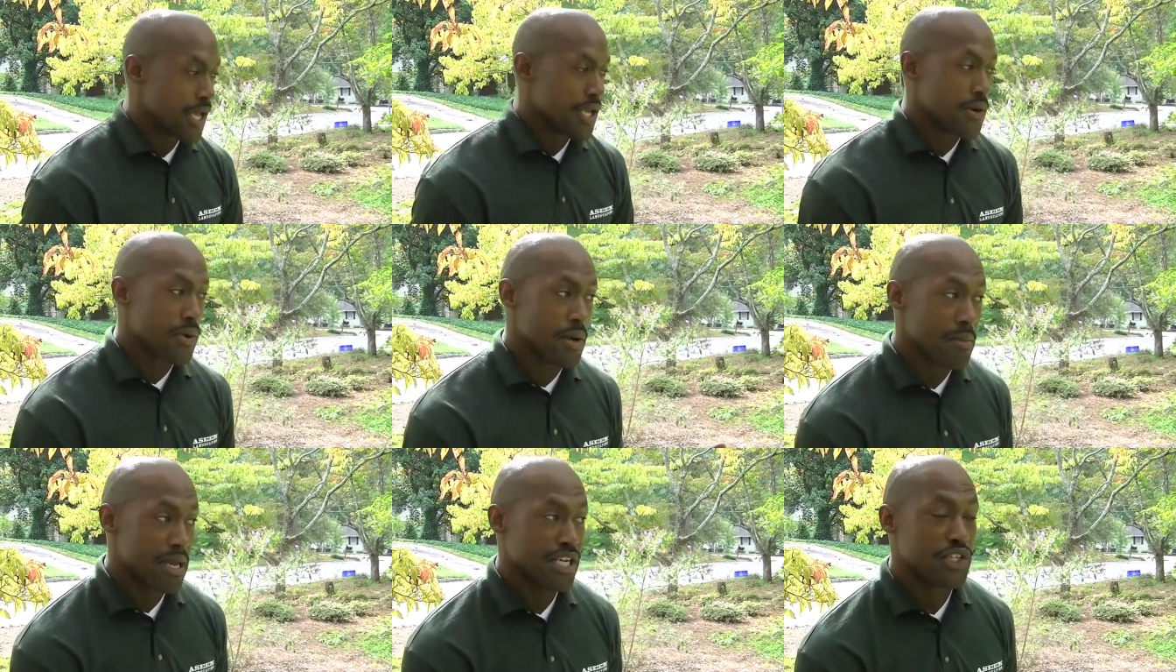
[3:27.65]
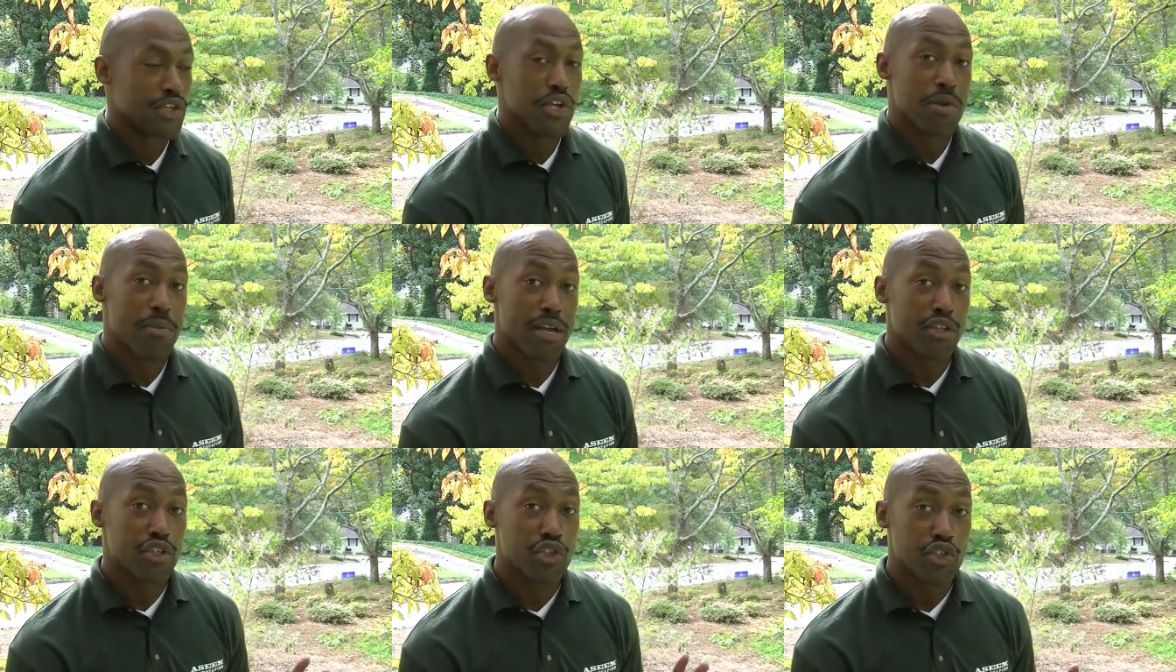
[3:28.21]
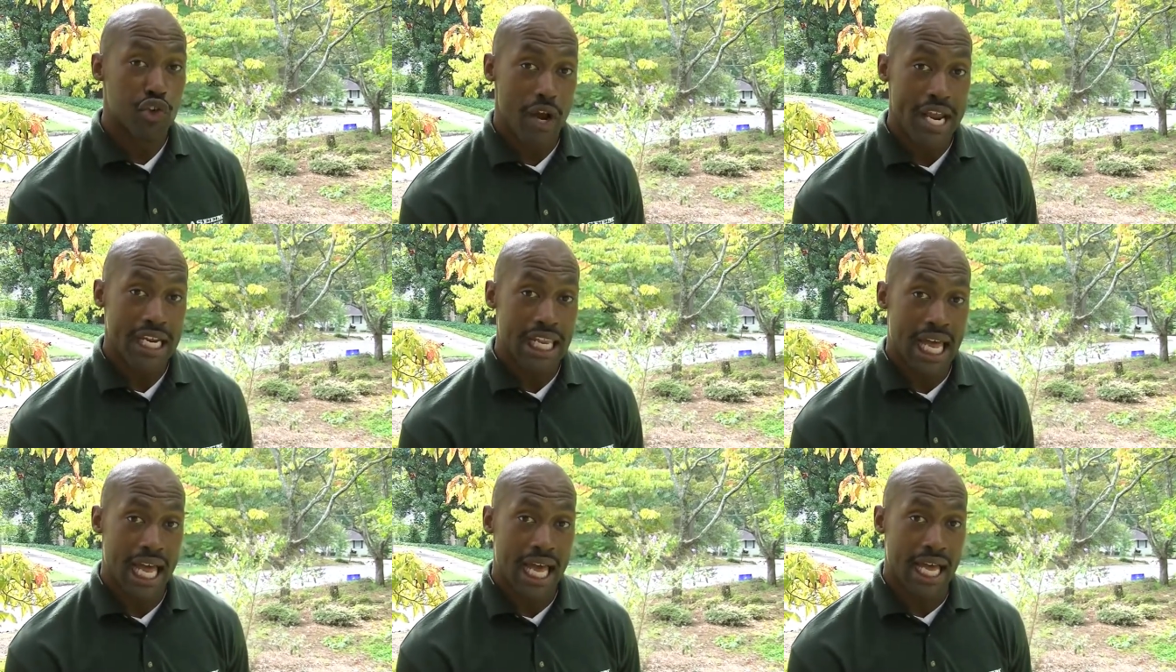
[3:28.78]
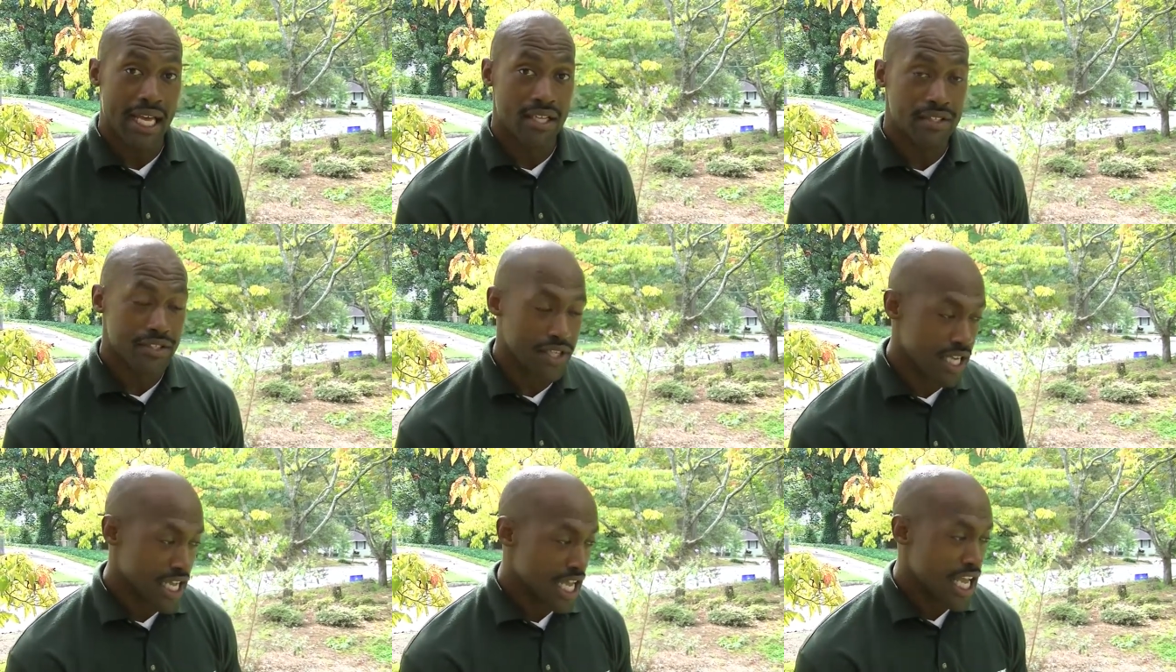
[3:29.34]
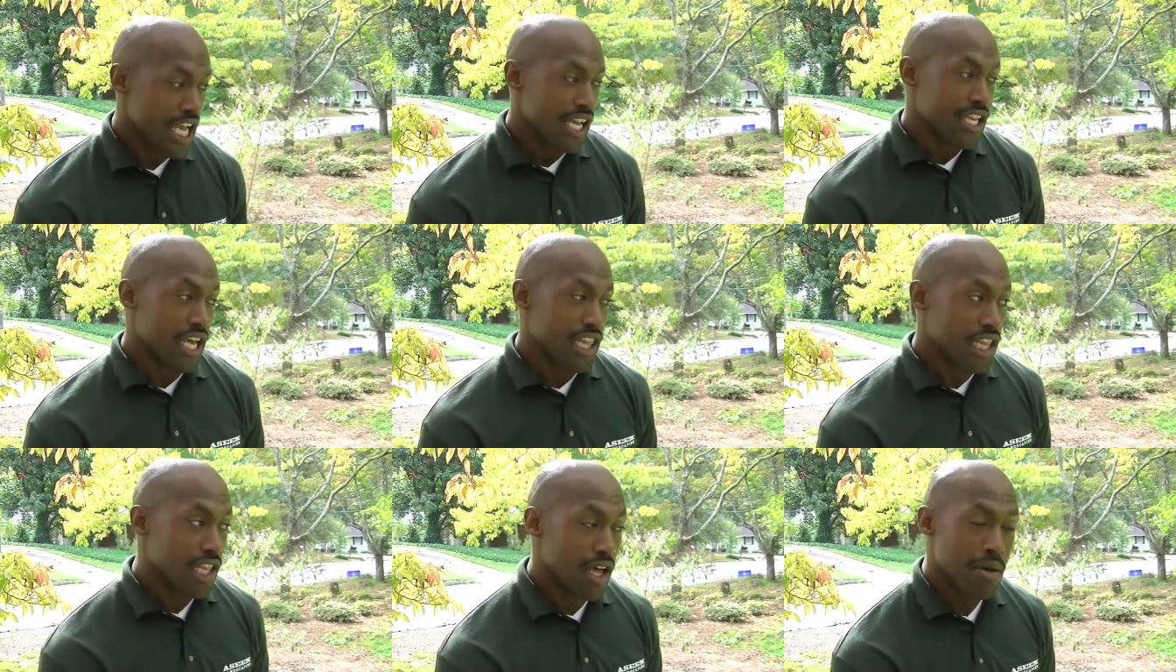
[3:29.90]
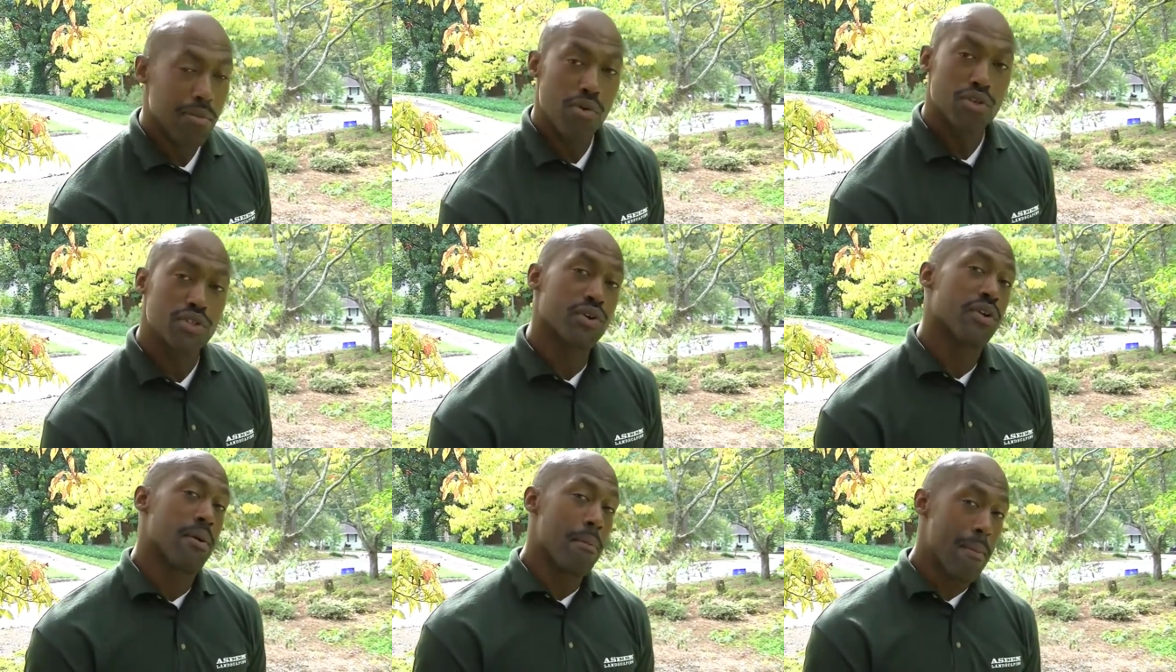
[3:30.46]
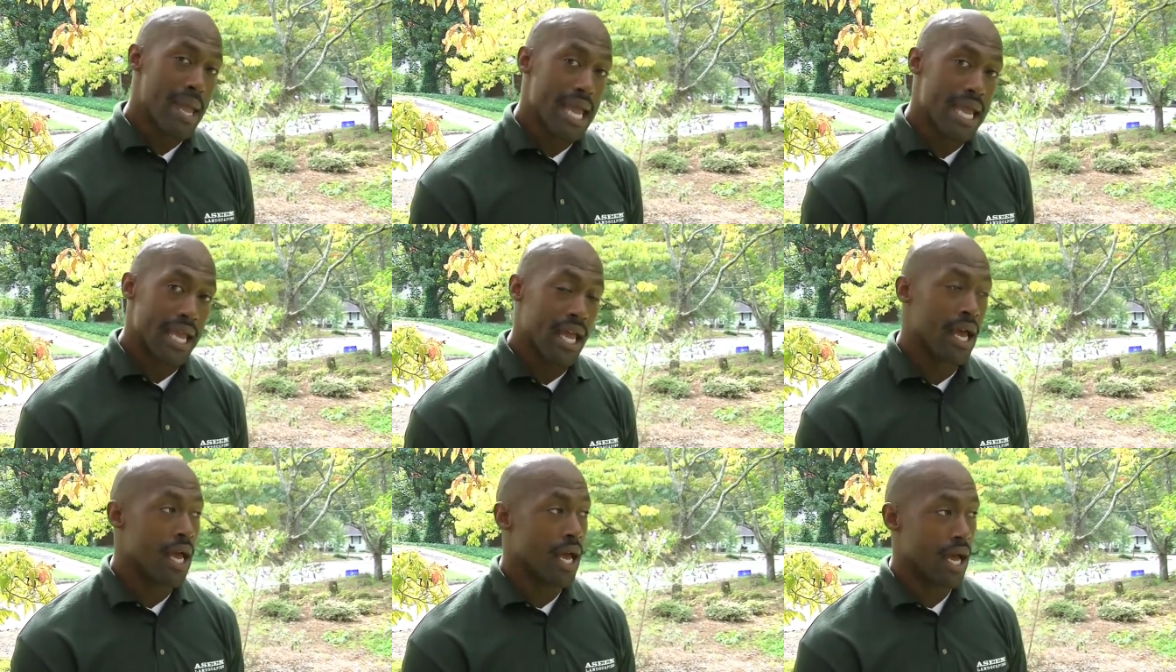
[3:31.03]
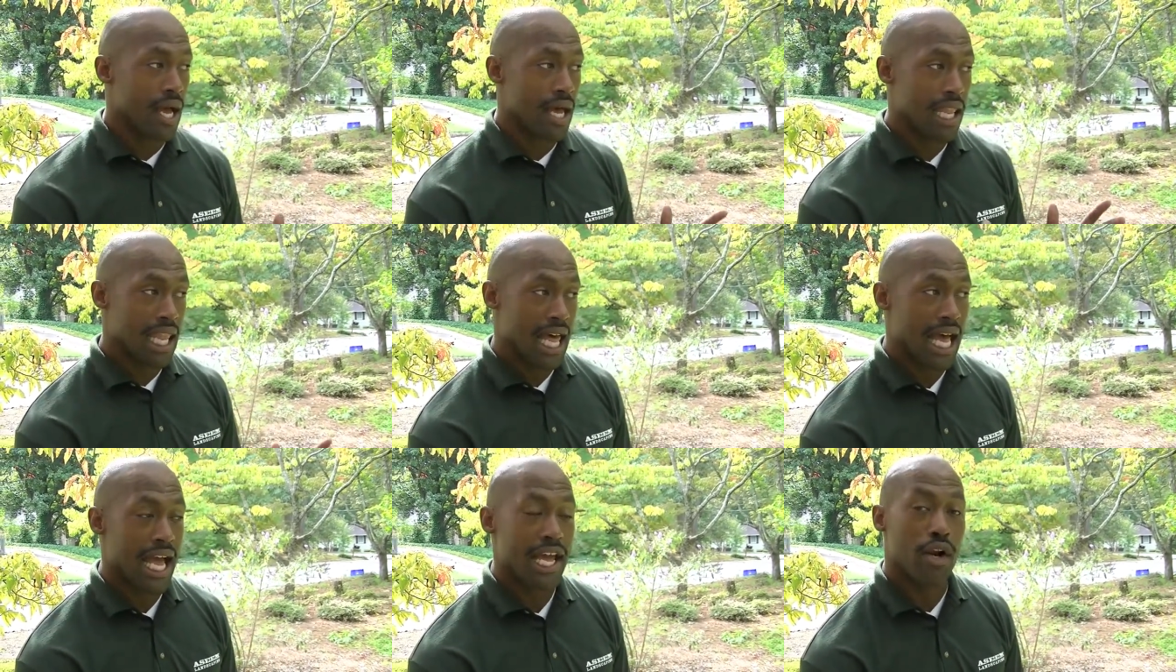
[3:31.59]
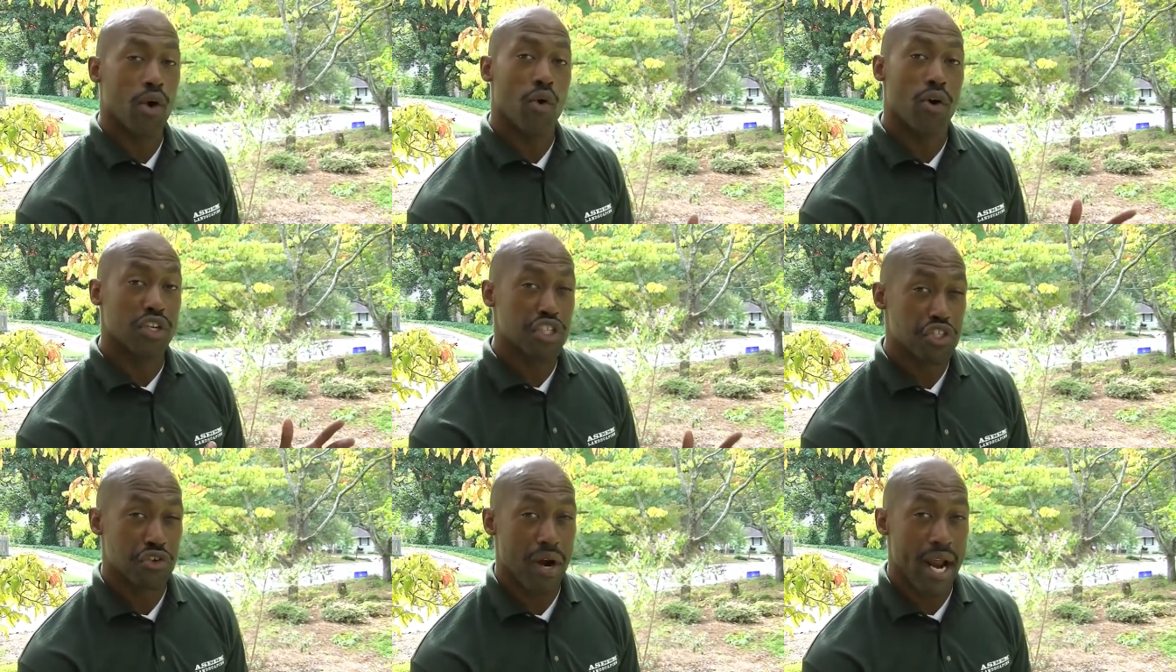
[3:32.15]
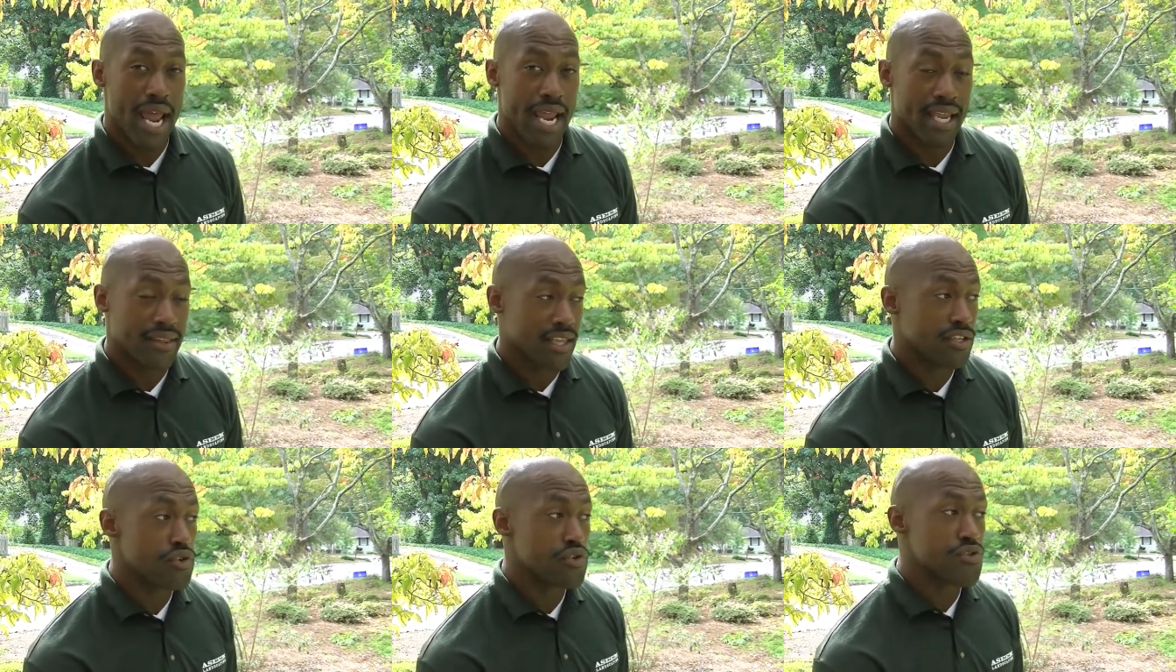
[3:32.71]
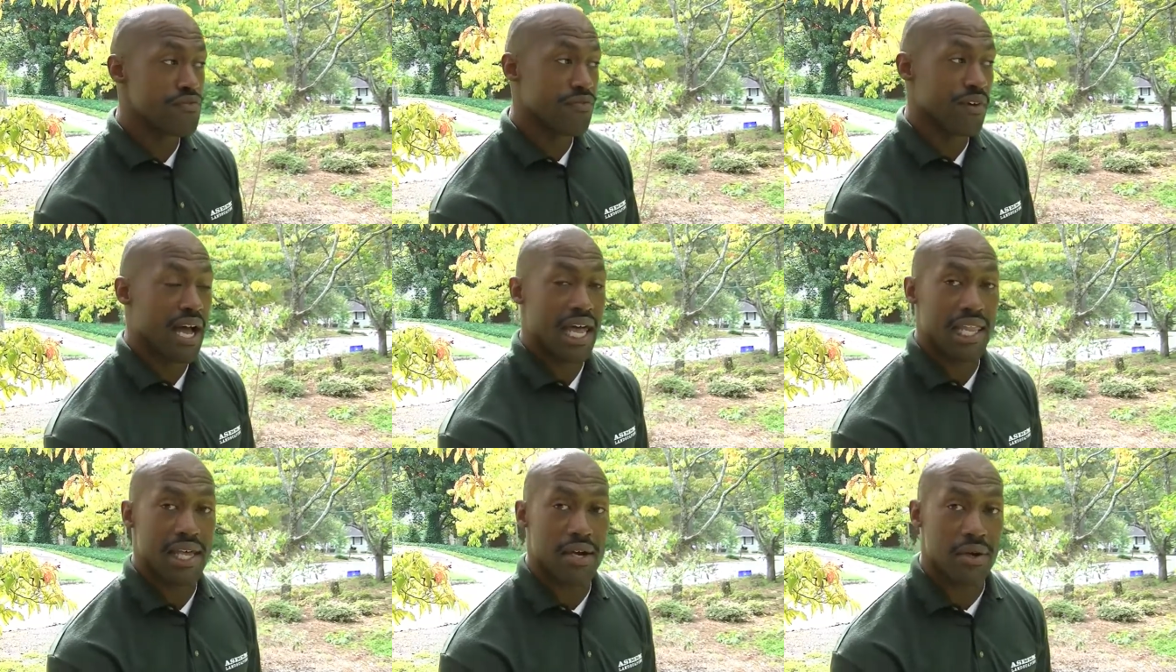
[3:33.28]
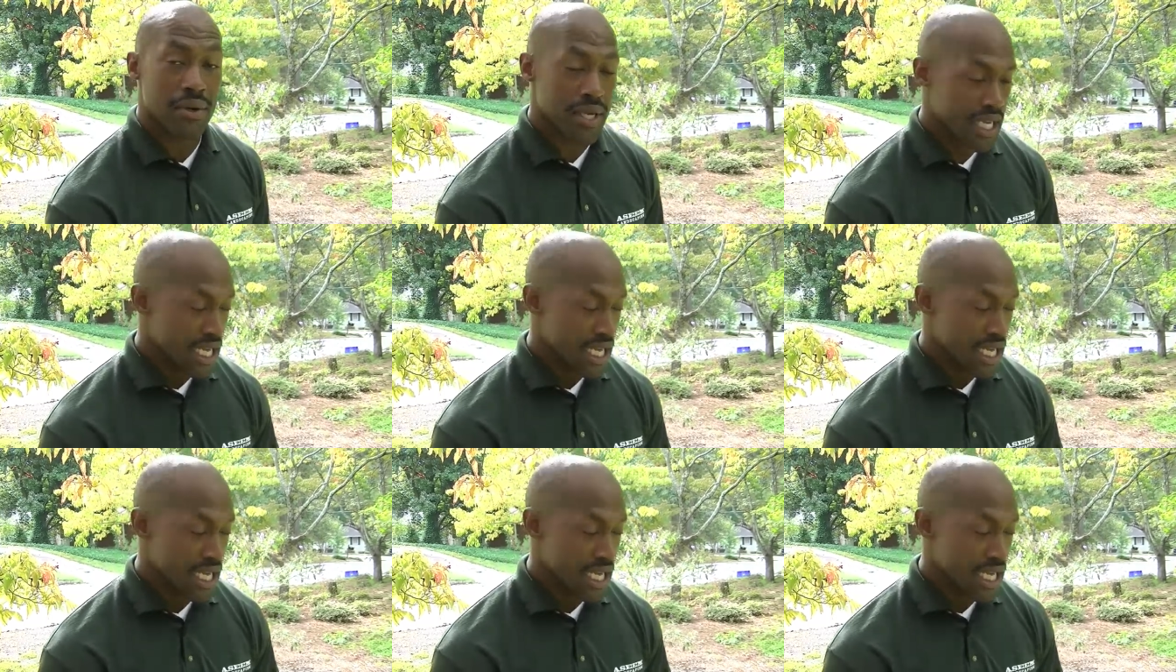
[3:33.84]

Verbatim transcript: You want to make sure you make straight lines. Now the lawnmower is going to make a line or a track that you can follow.